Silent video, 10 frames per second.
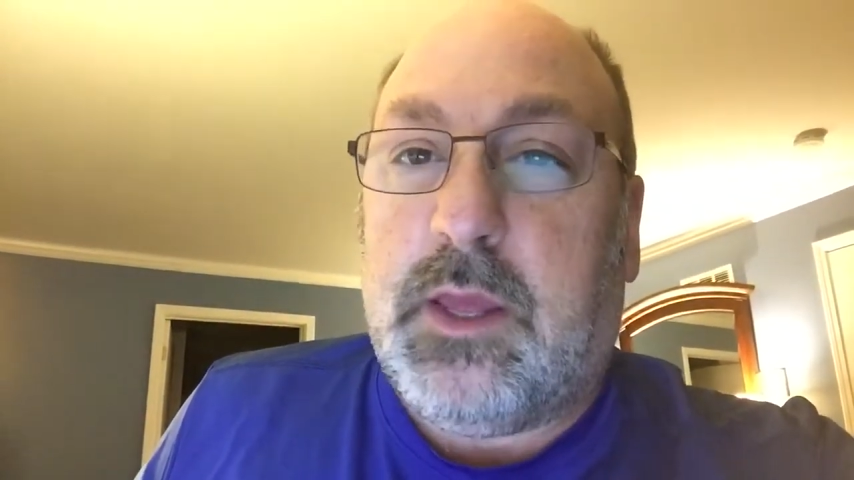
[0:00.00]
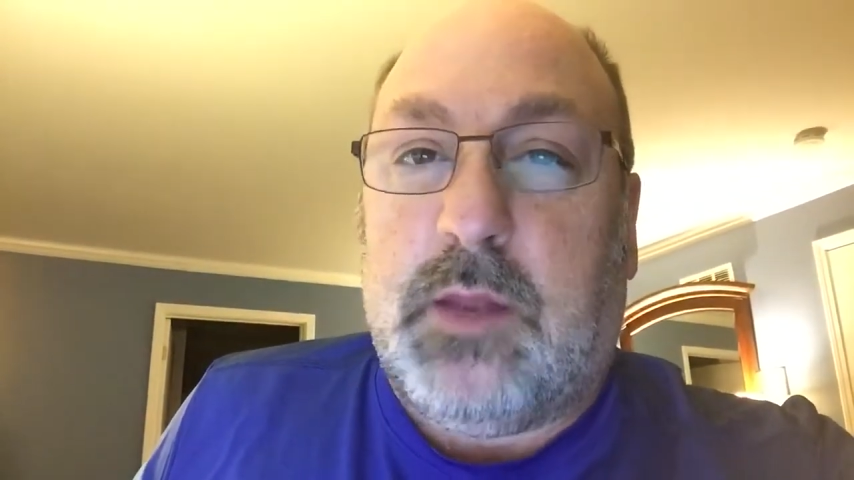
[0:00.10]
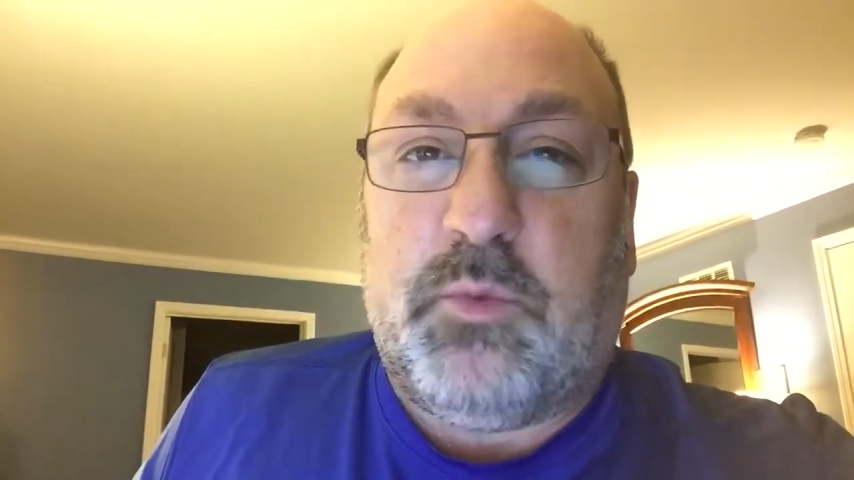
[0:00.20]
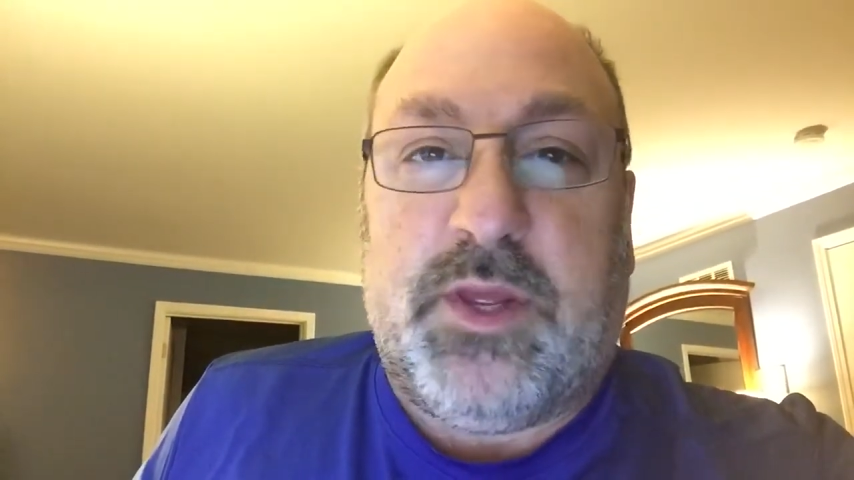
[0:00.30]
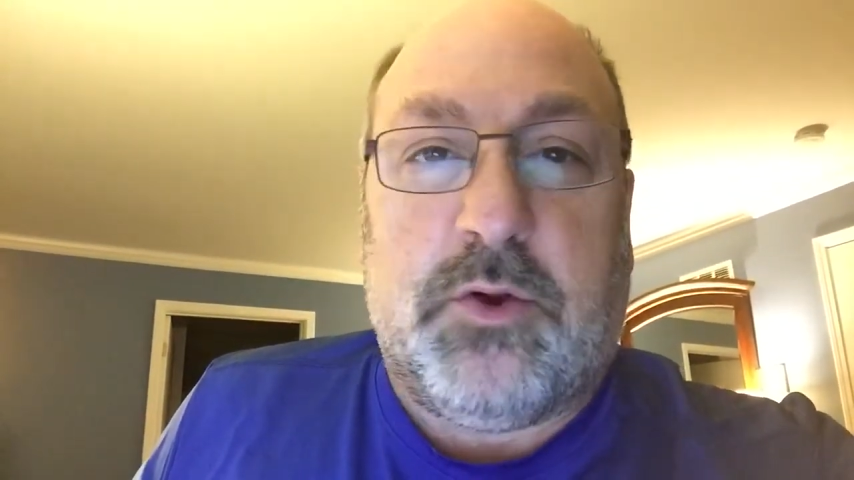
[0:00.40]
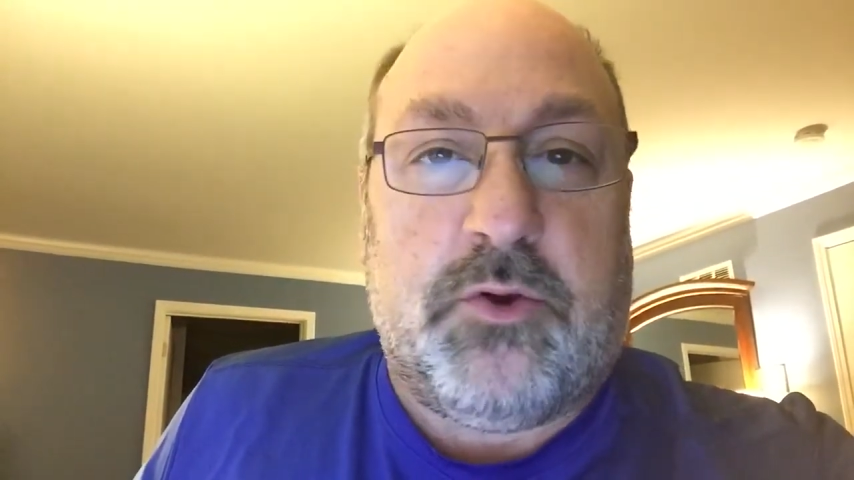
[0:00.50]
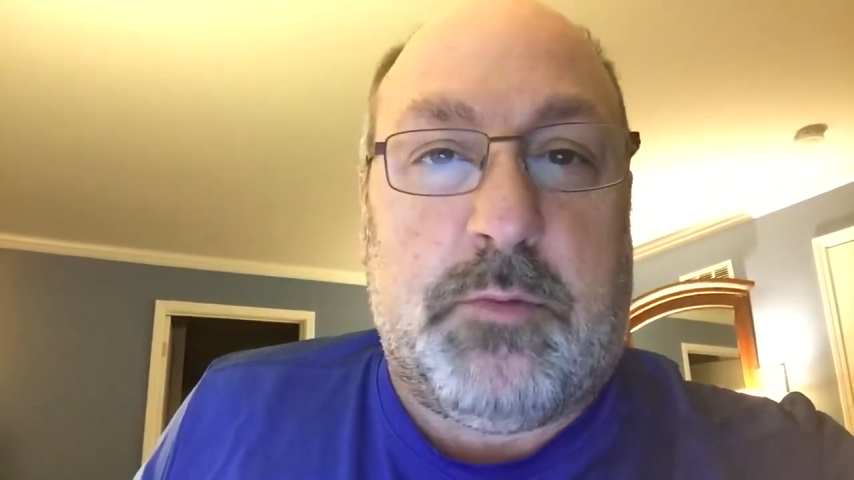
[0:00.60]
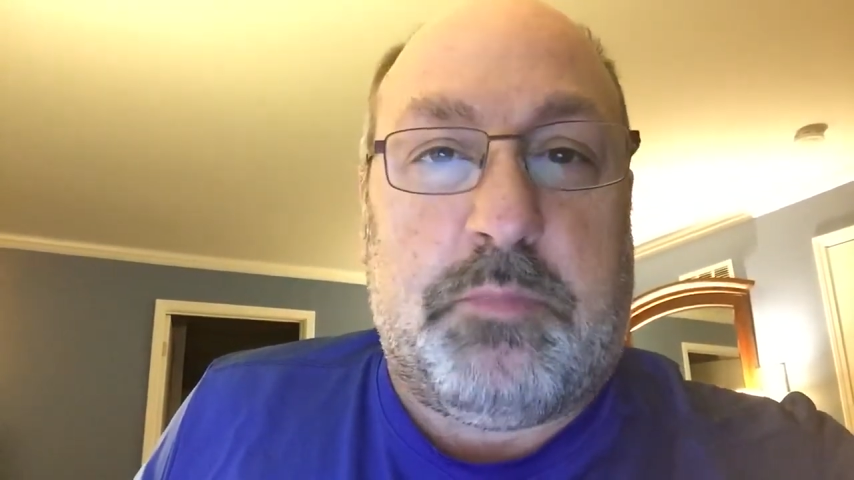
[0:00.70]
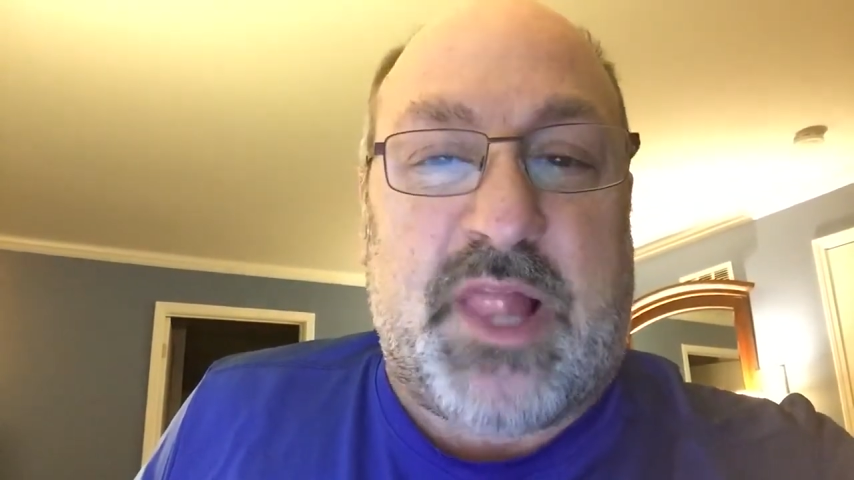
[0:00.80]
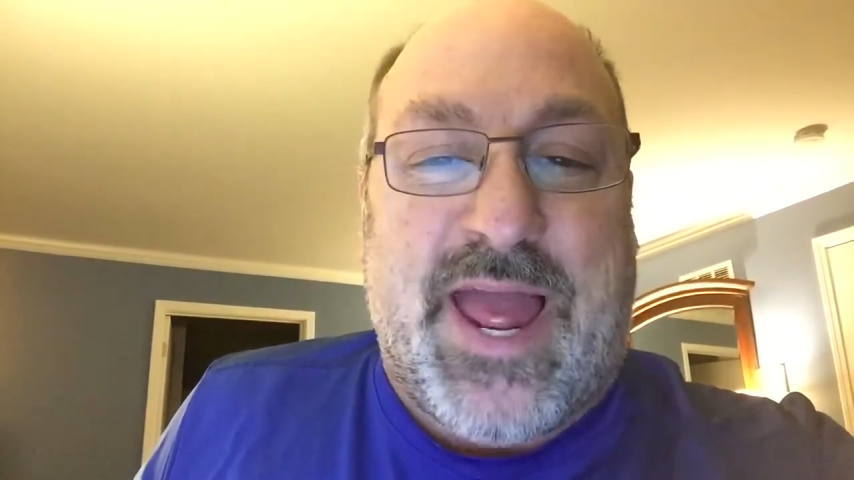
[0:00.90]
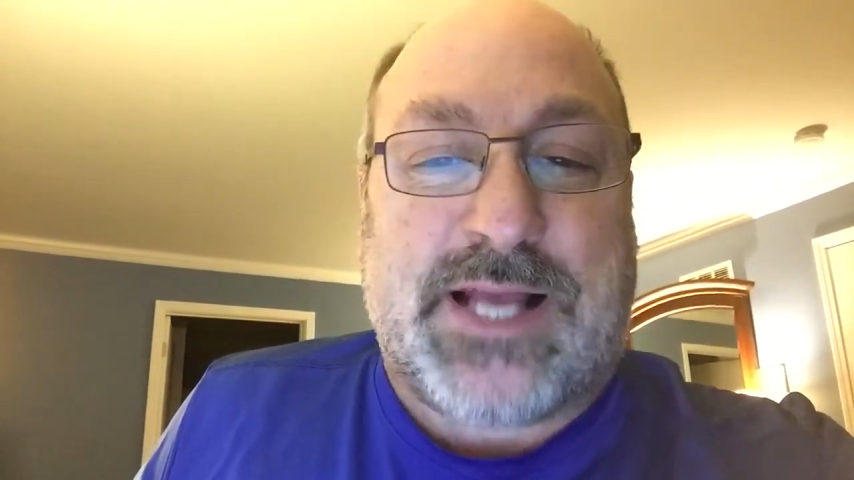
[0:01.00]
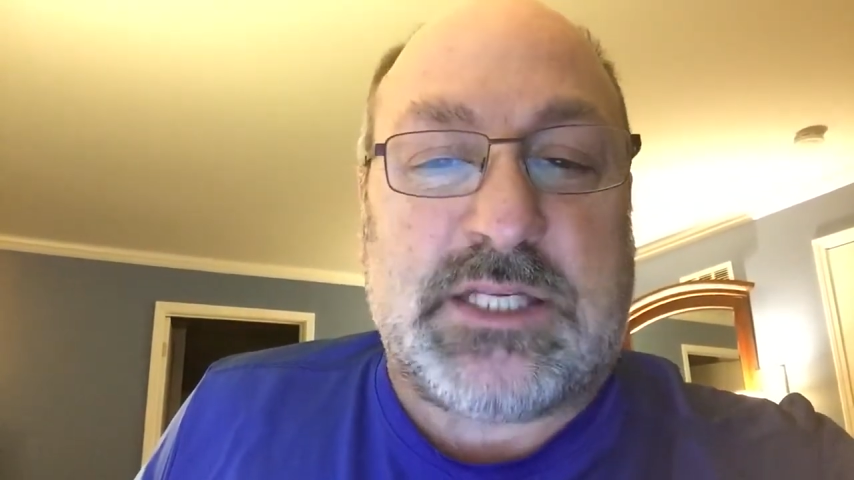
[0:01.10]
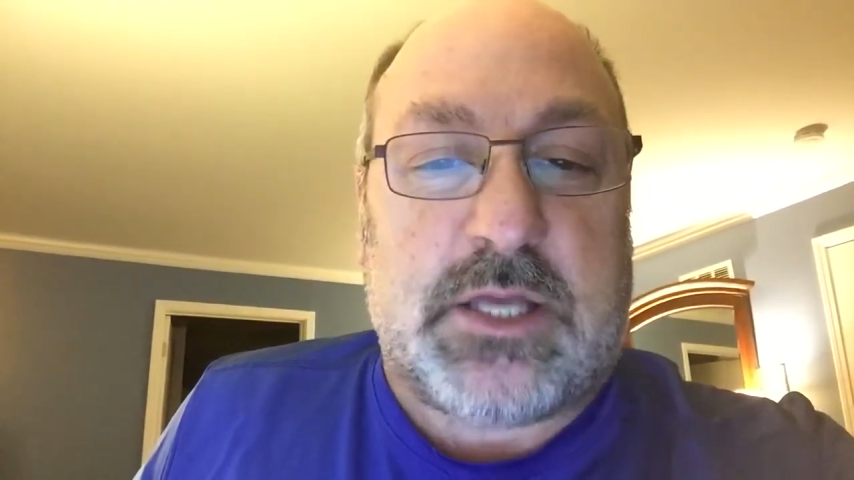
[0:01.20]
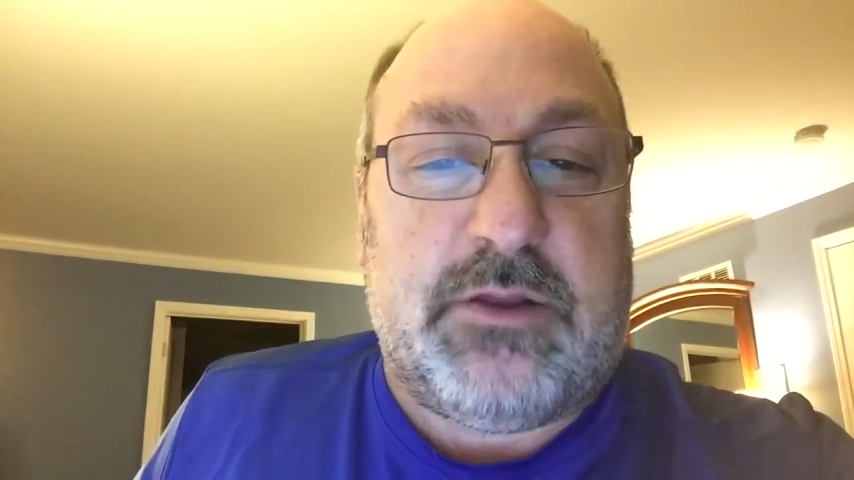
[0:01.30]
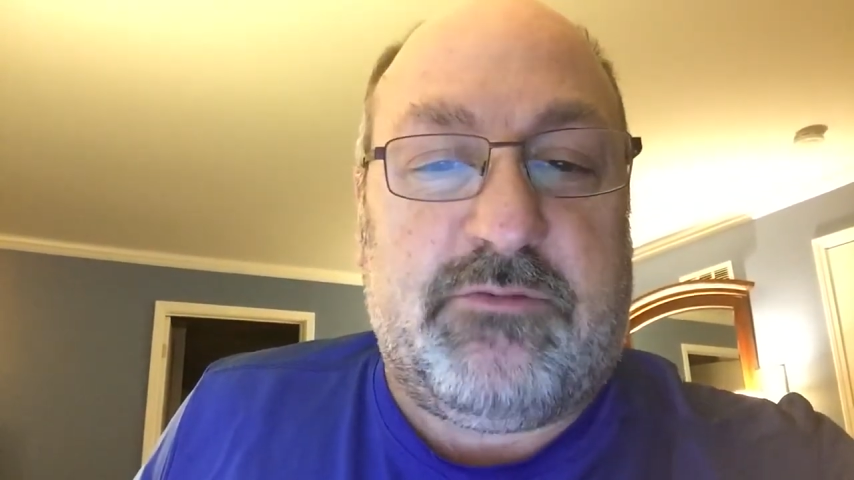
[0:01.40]
and we heard Black
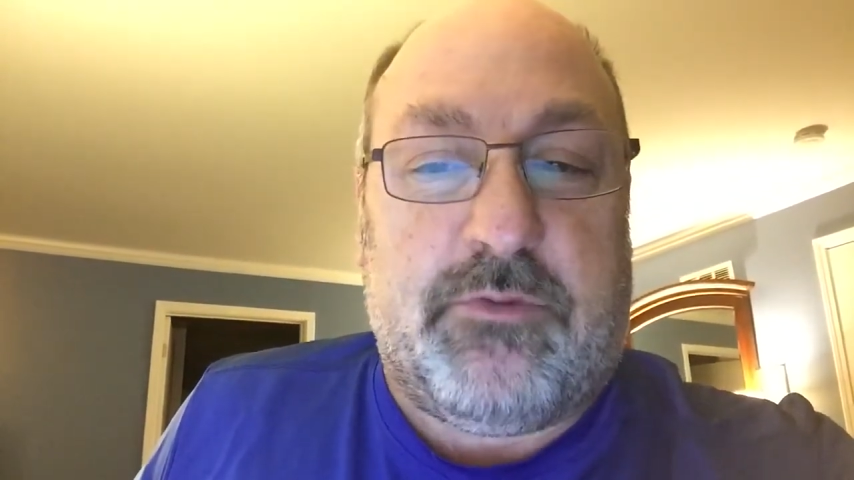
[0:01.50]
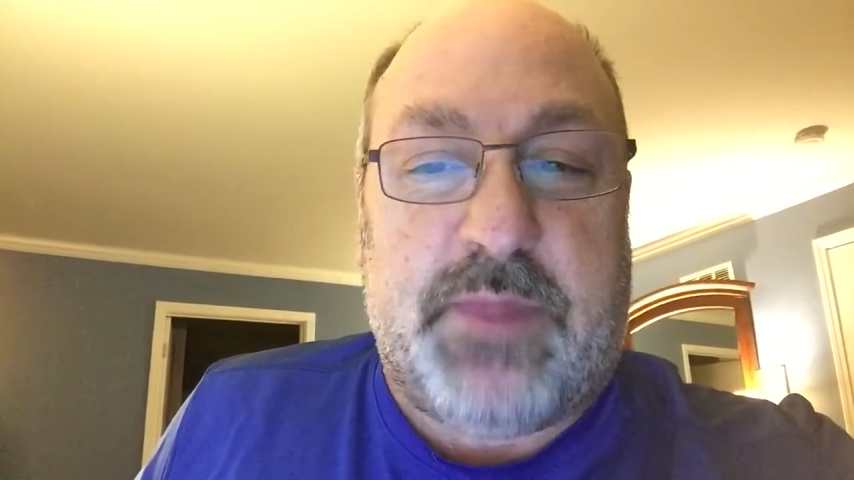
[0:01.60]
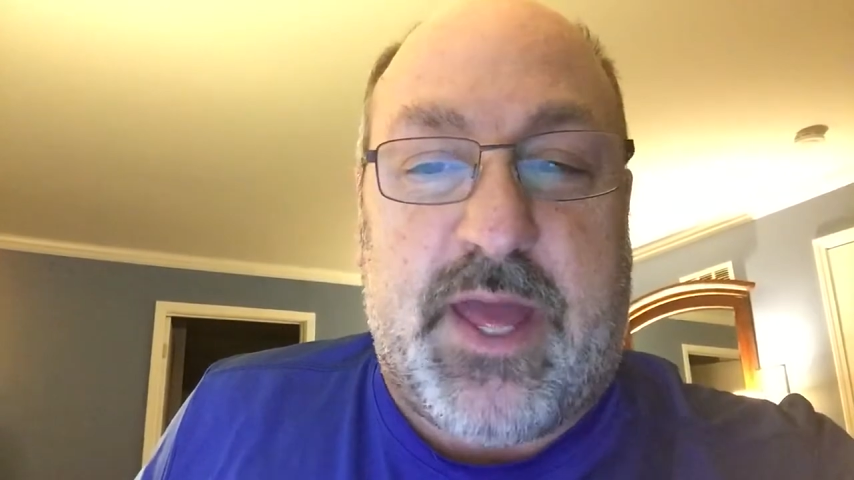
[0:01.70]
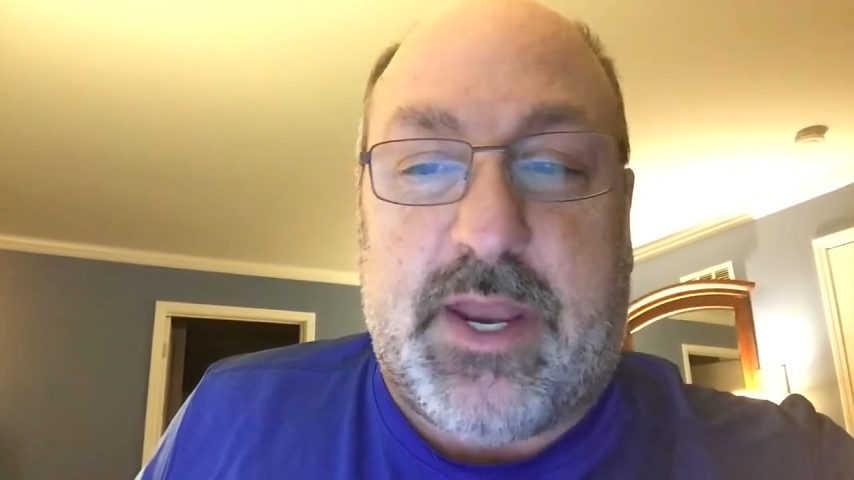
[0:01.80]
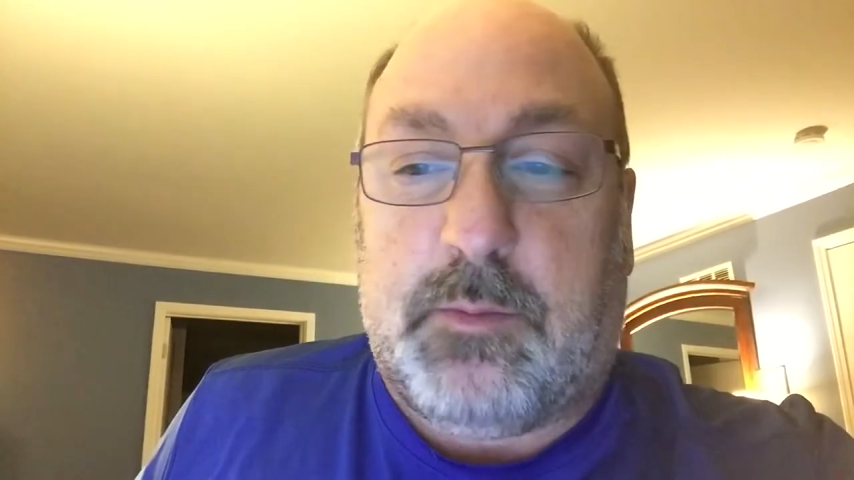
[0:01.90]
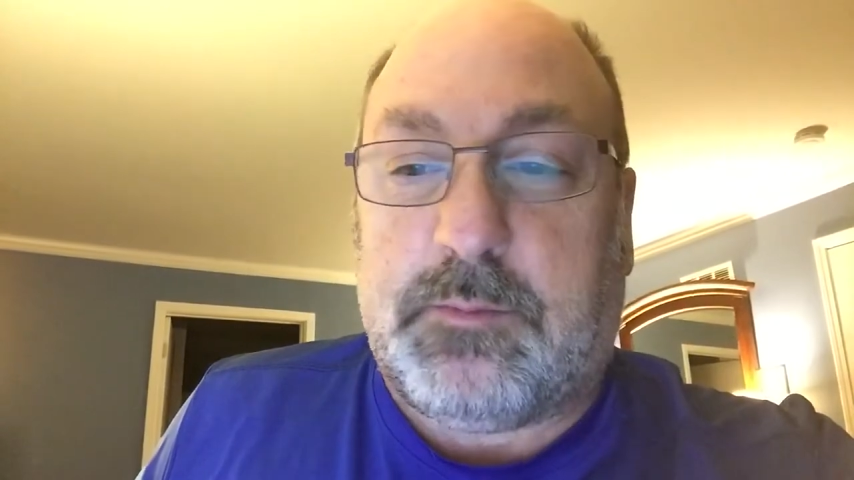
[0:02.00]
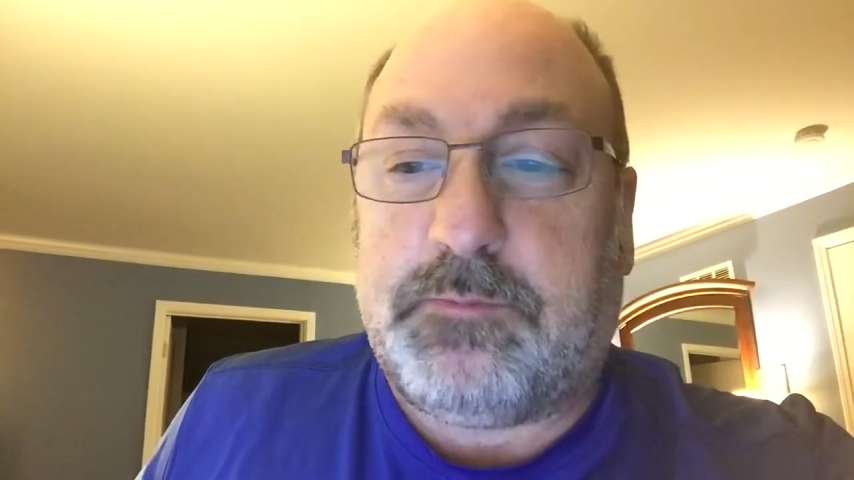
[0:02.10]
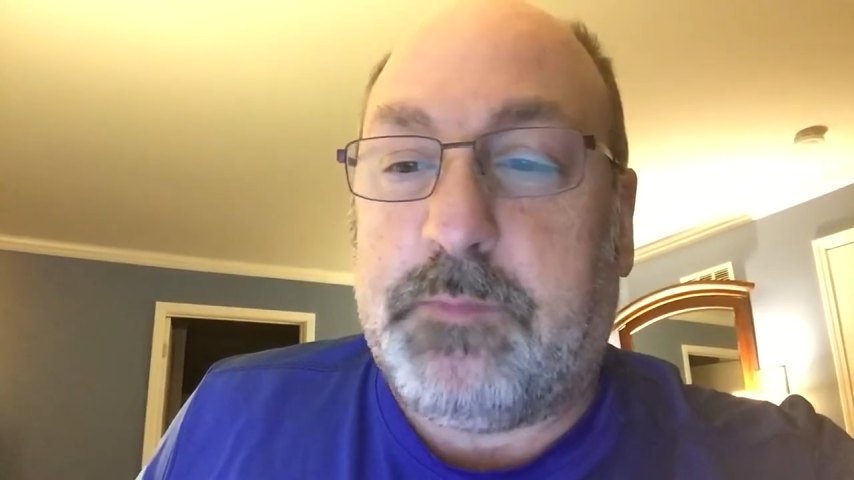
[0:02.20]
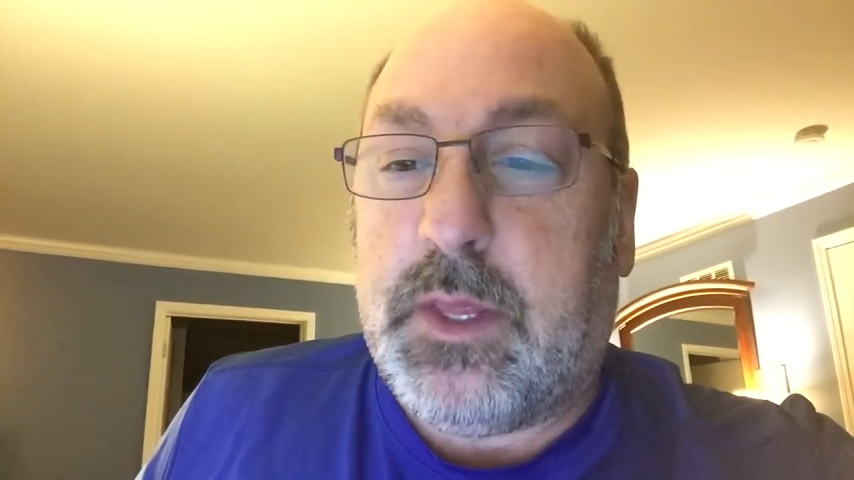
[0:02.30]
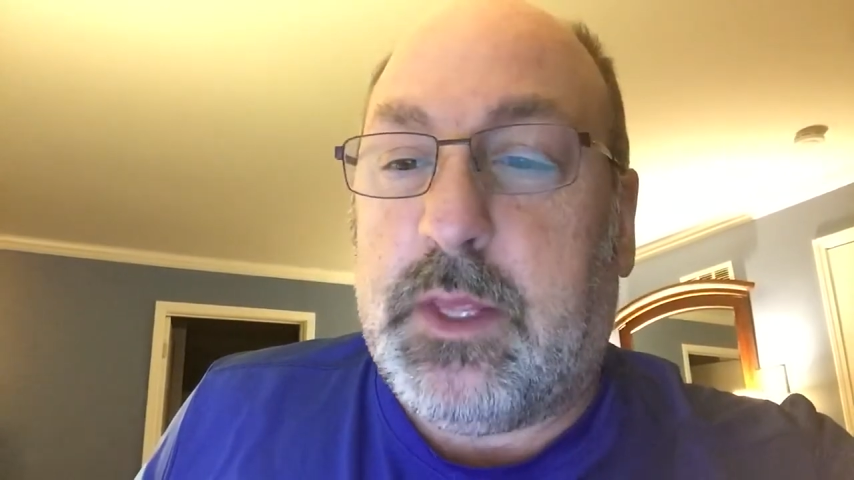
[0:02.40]
Sun from that album.